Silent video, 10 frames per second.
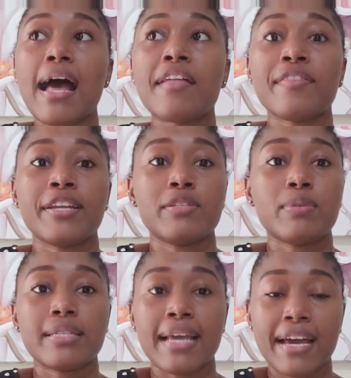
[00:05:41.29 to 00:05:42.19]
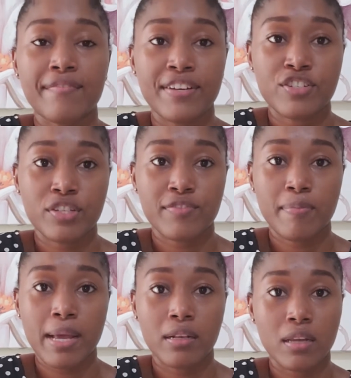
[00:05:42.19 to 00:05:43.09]
and then it will say adventures
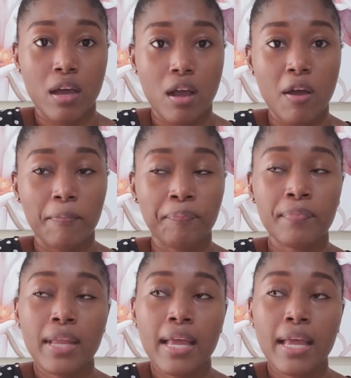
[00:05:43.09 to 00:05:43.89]
from Elle.com.